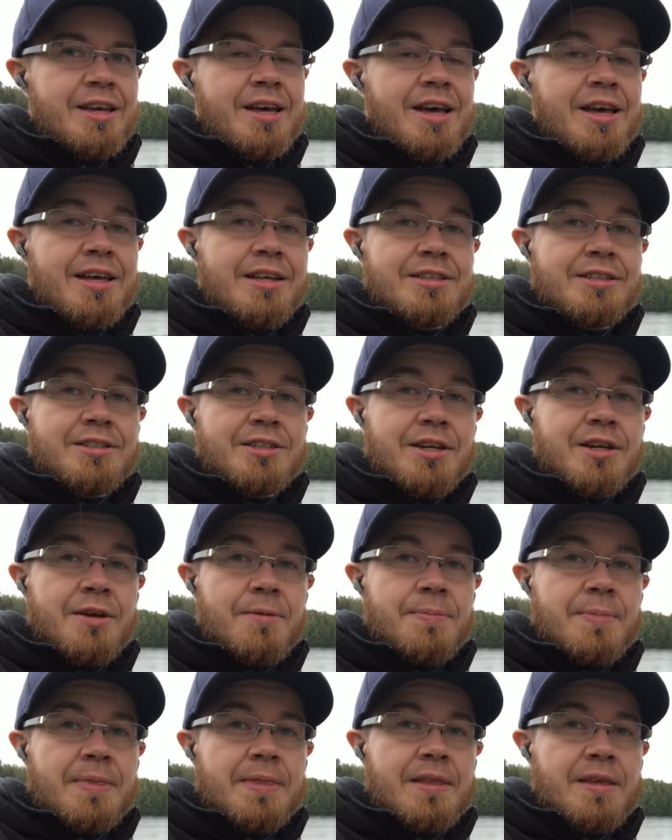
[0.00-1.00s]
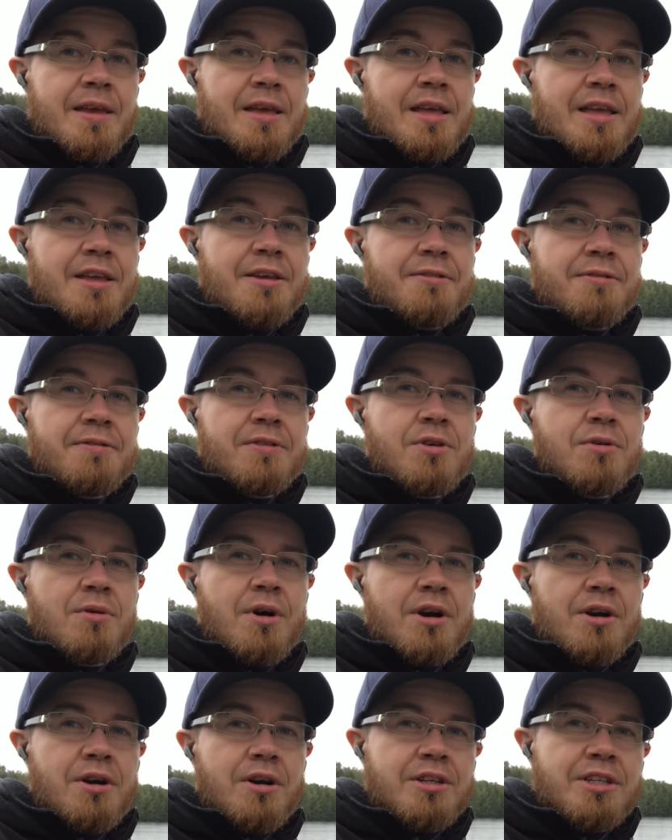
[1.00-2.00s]
And if you
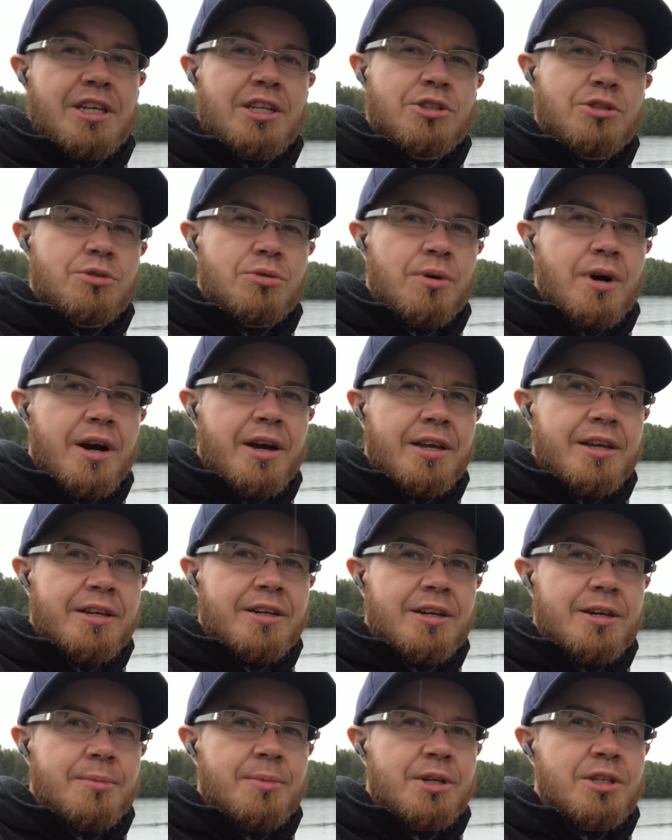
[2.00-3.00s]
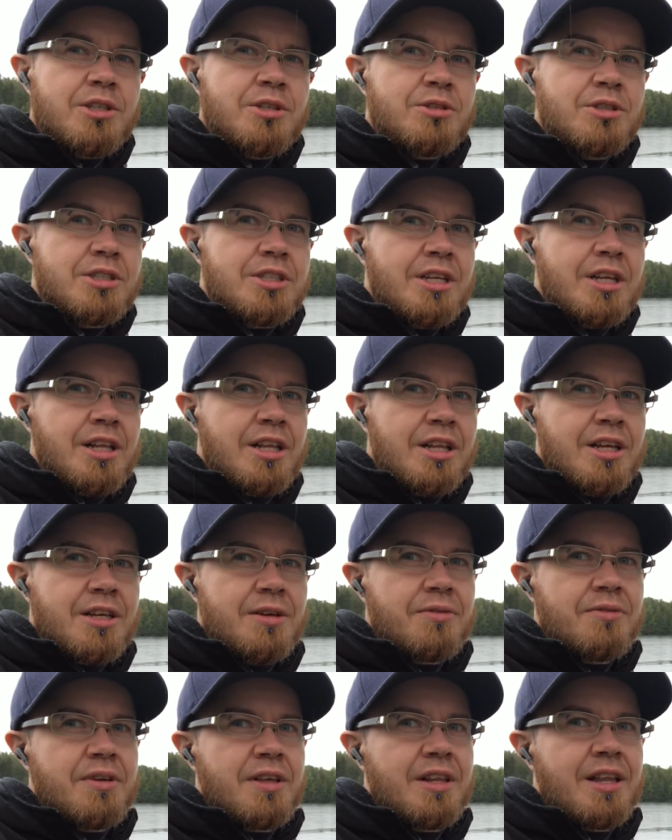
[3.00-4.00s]
are not a Thru-hiker but you still
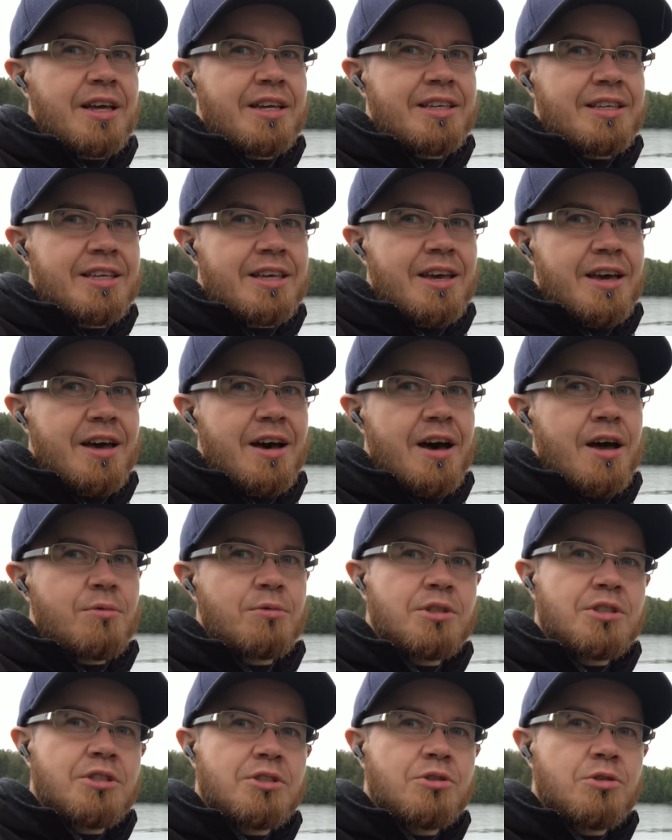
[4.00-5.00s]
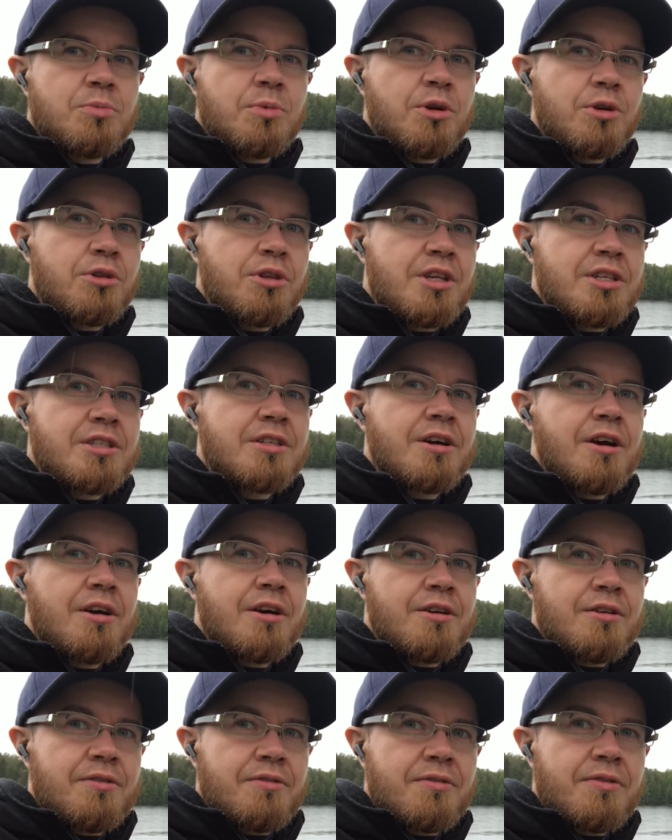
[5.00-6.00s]
feel like, yeah, I want to support this
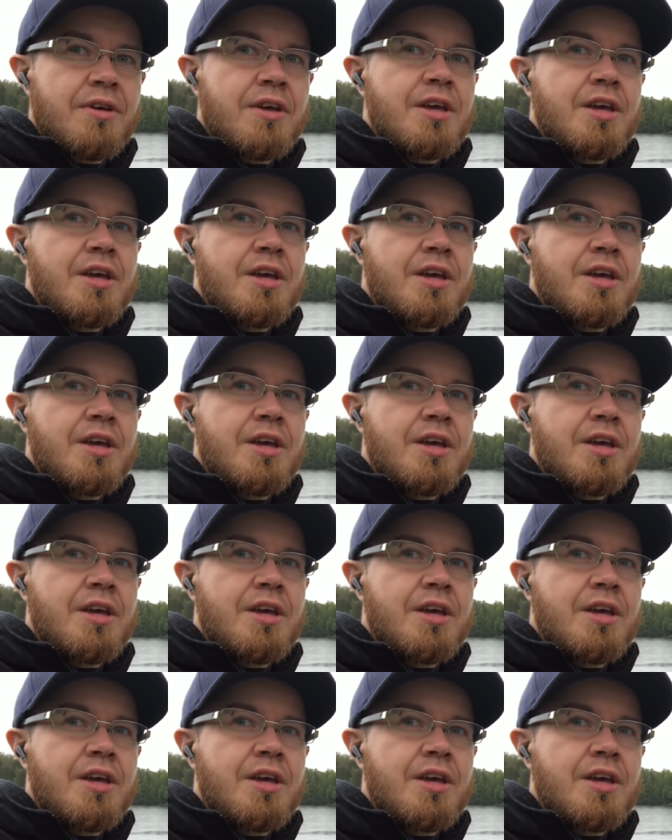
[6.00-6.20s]
kind of